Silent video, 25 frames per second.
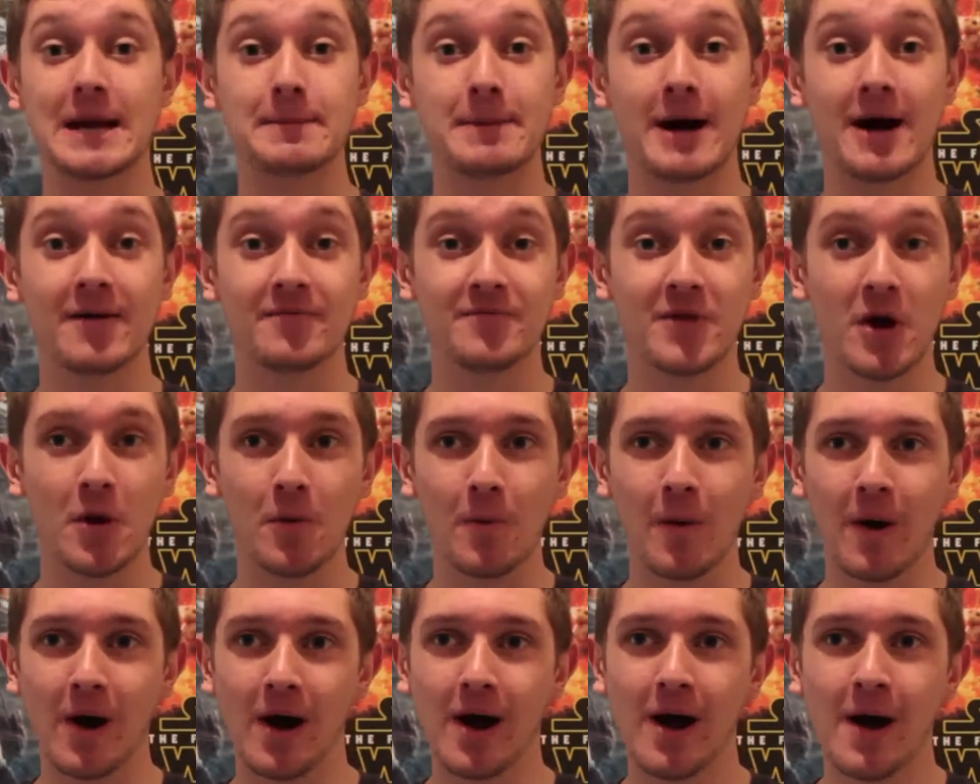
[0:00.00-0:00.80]
come out of
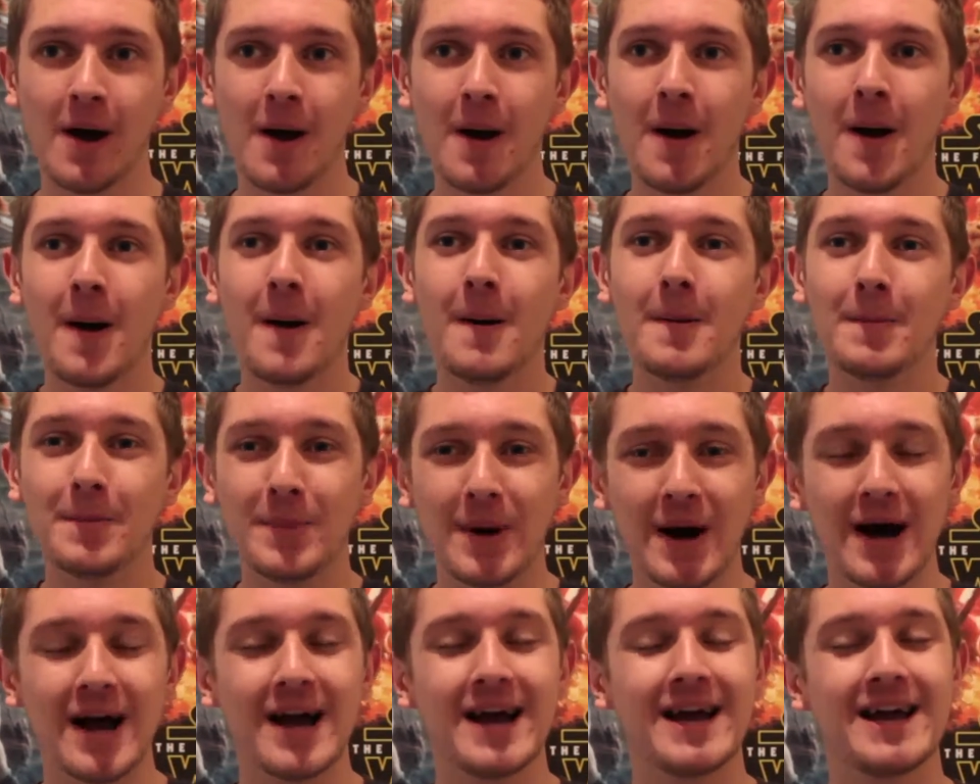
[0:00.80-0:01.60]
nowhere,
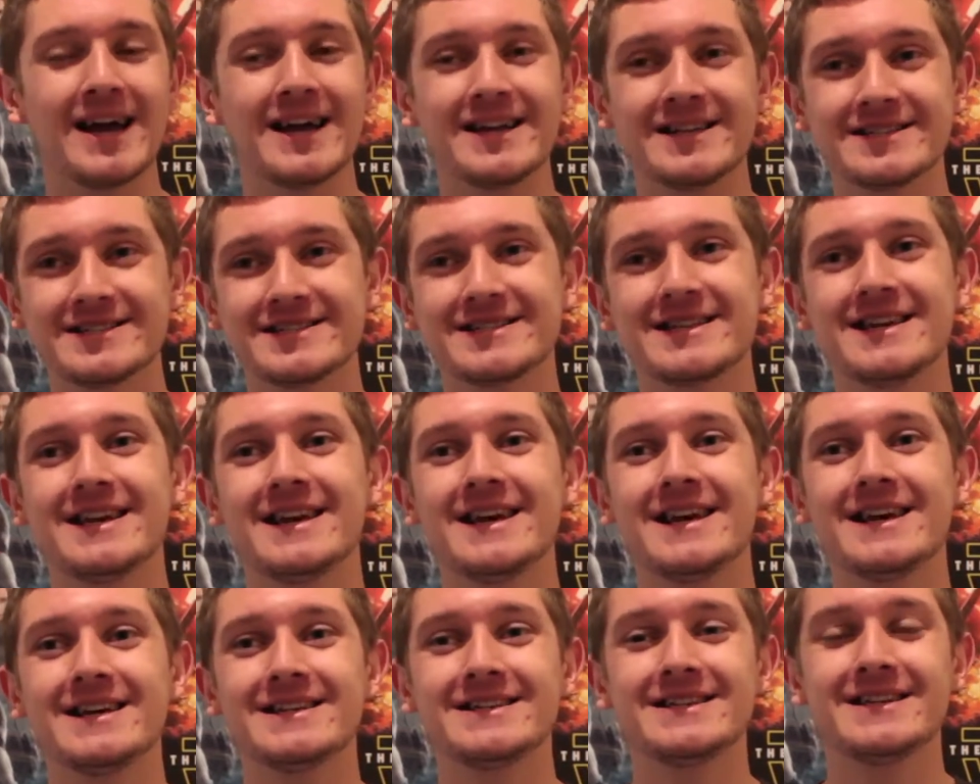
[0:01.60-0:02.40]
but it's
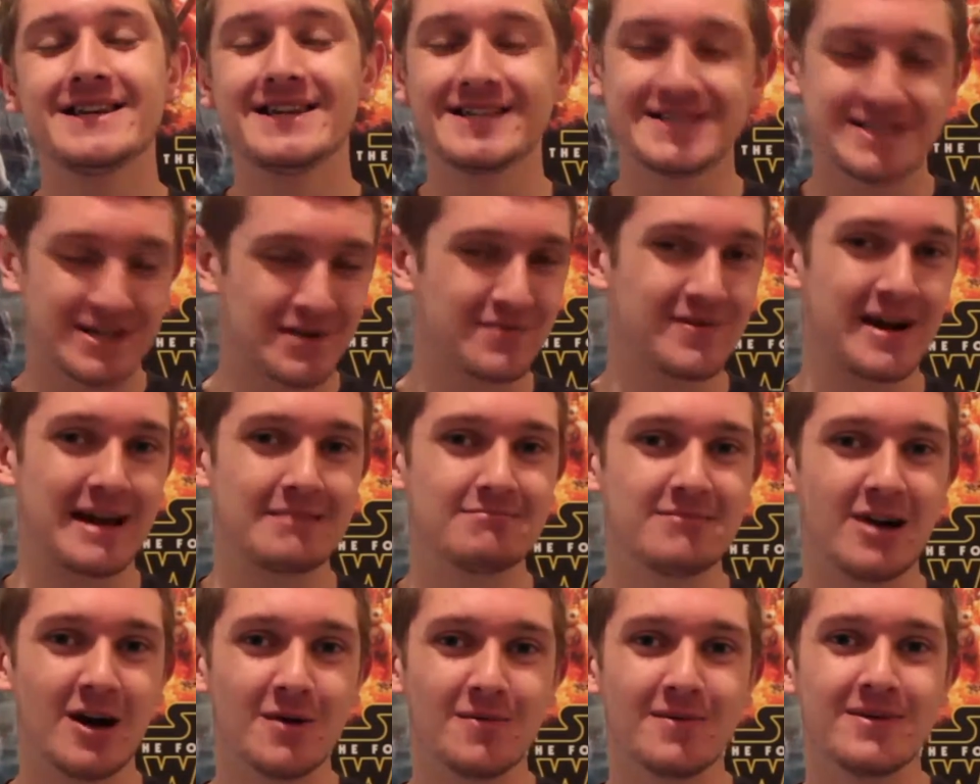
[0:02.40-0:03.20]
a
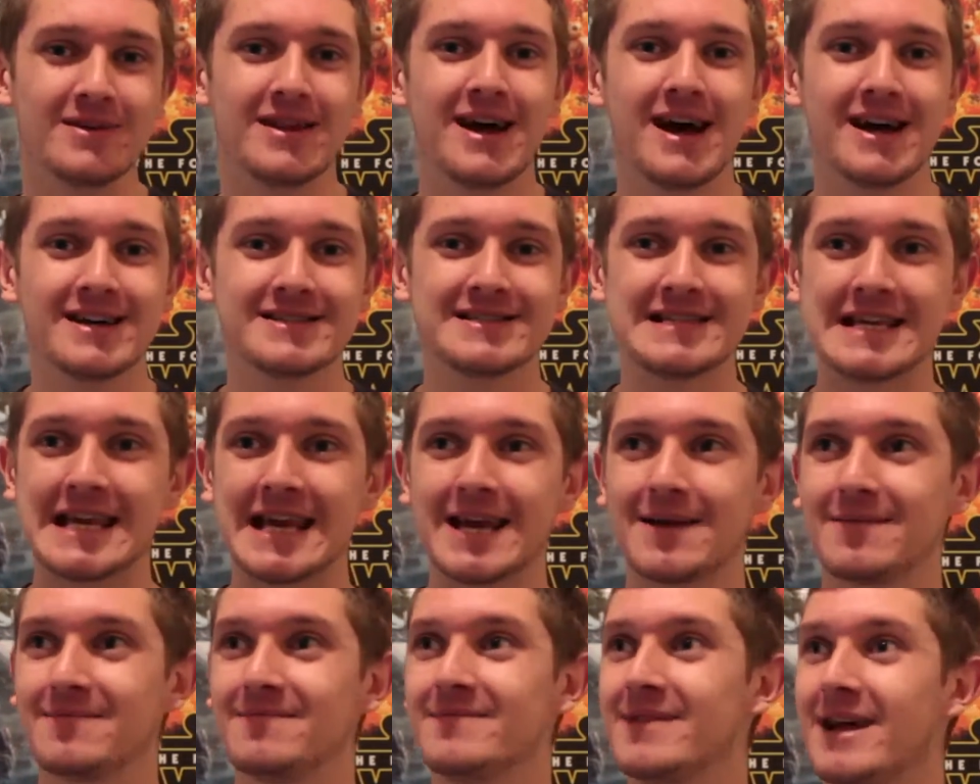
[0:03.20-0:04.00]
great moment there, seeing
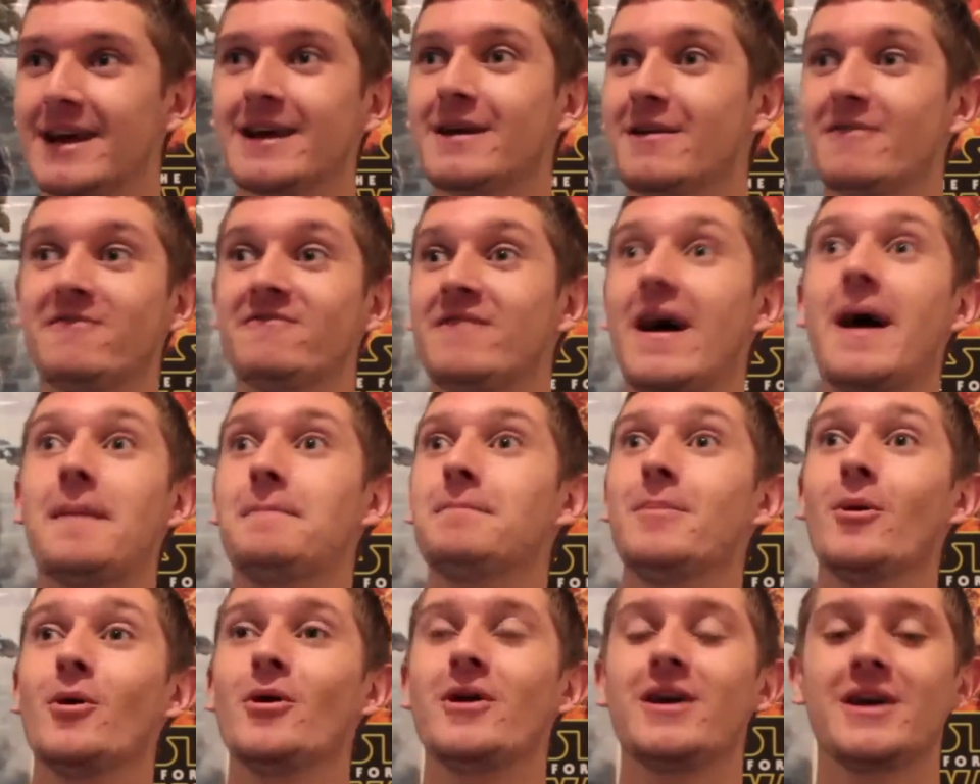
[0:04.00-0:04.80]
him like
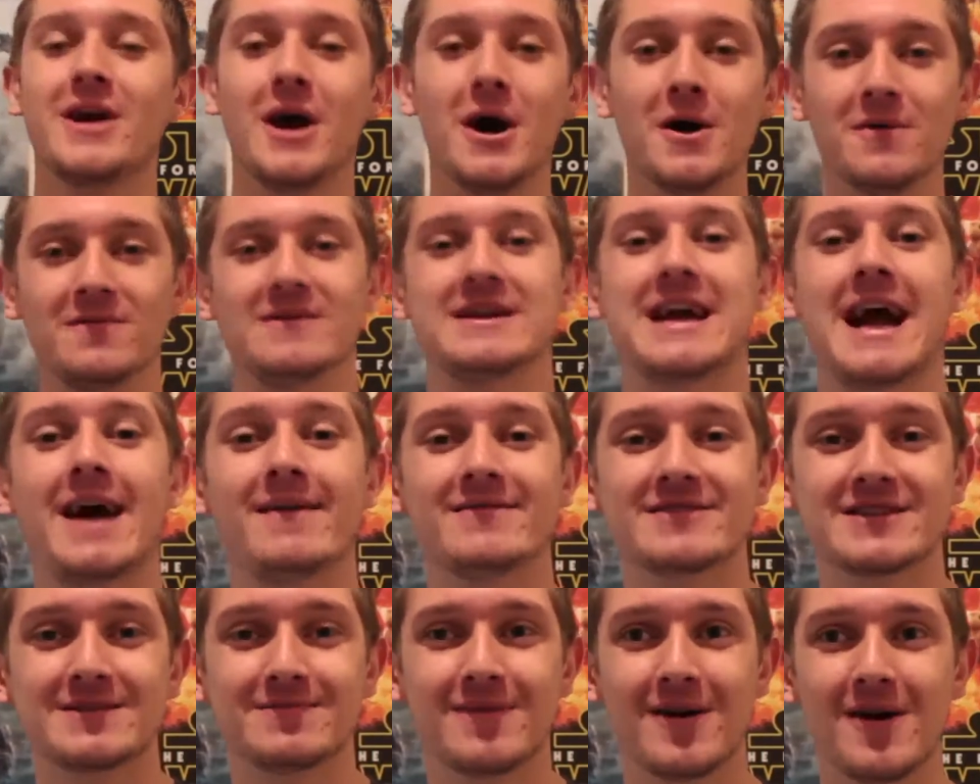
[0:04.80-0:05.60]
fanboying over
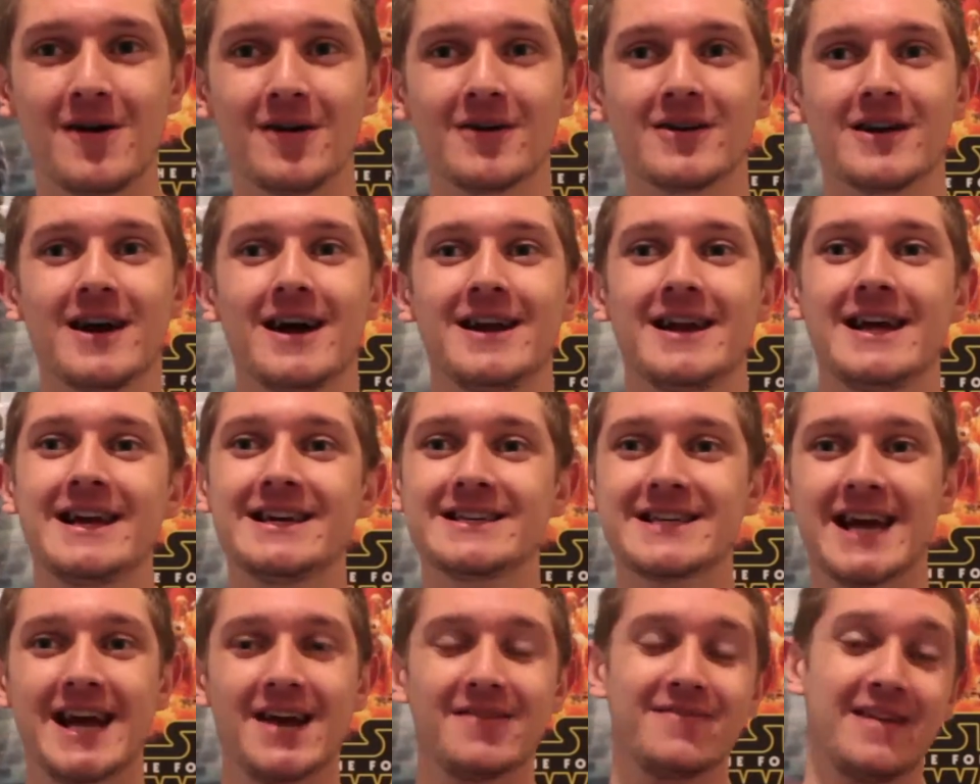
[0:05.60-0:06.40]
Captain America, and
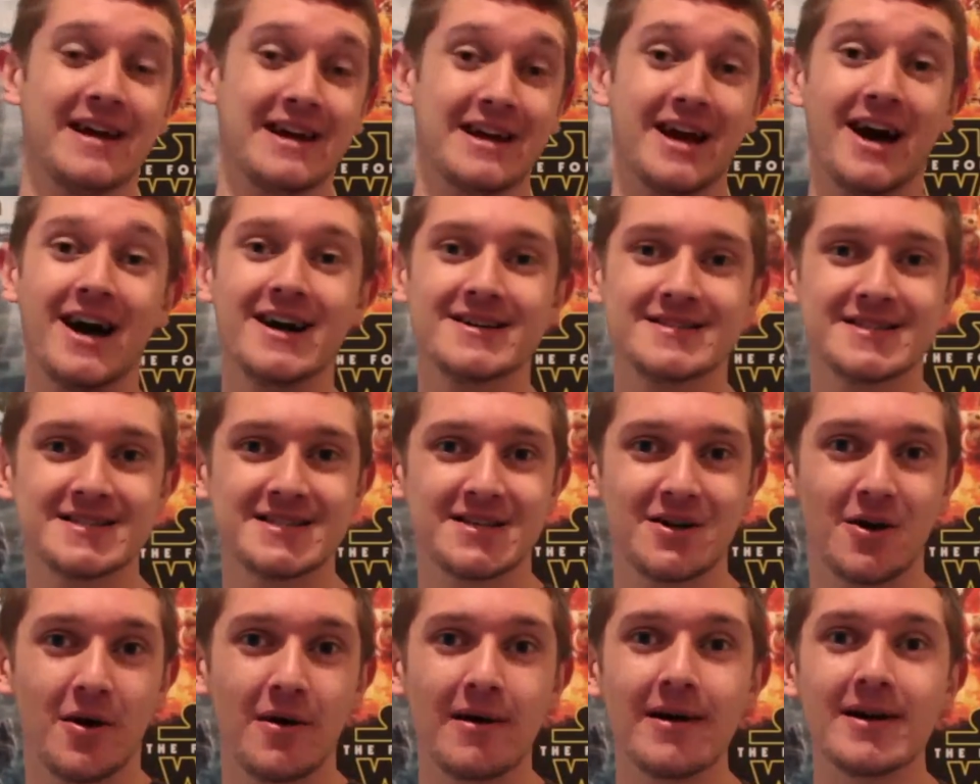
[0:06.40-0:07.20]
he's kind of like us as
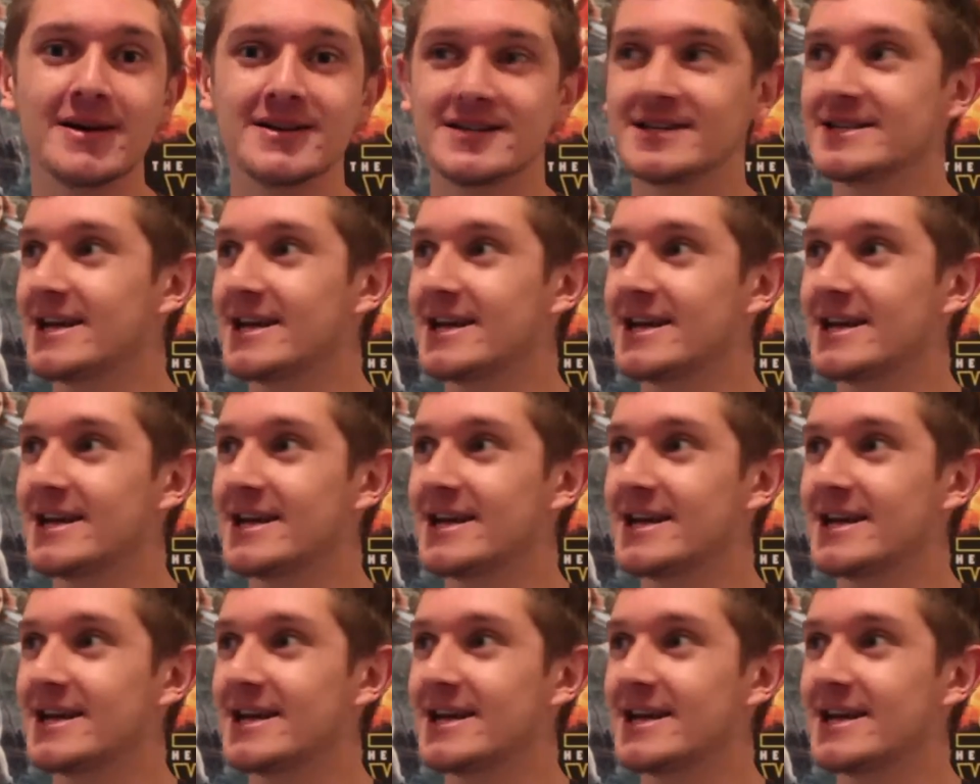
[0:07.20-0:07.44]
the audience.